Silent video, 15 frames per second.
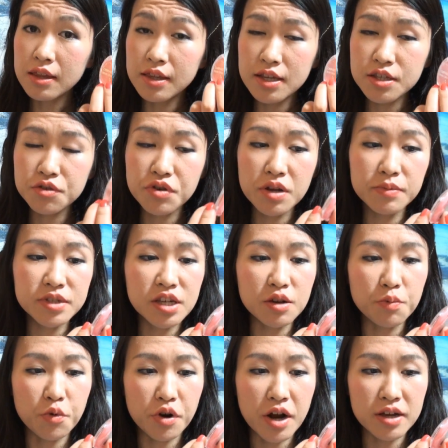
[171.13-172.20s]
This Cream
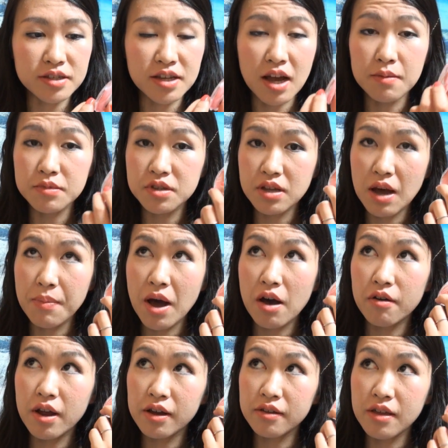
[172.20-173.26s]
Cheek products comes
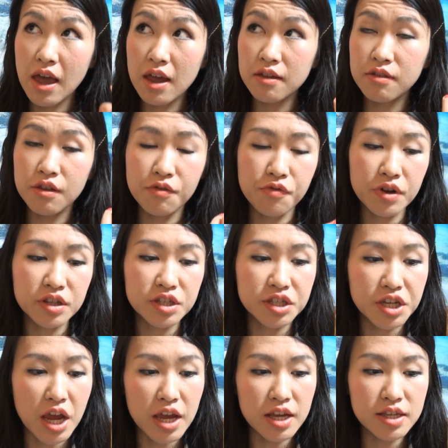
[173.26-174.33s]
about like 8 different
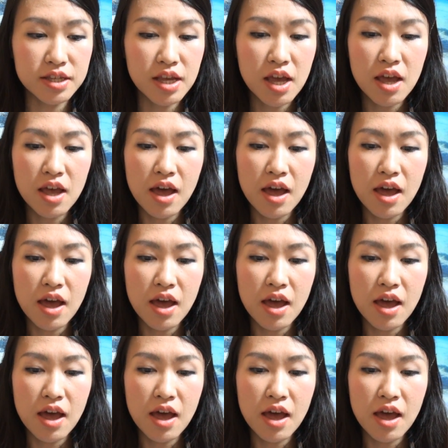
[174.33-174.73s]
shades,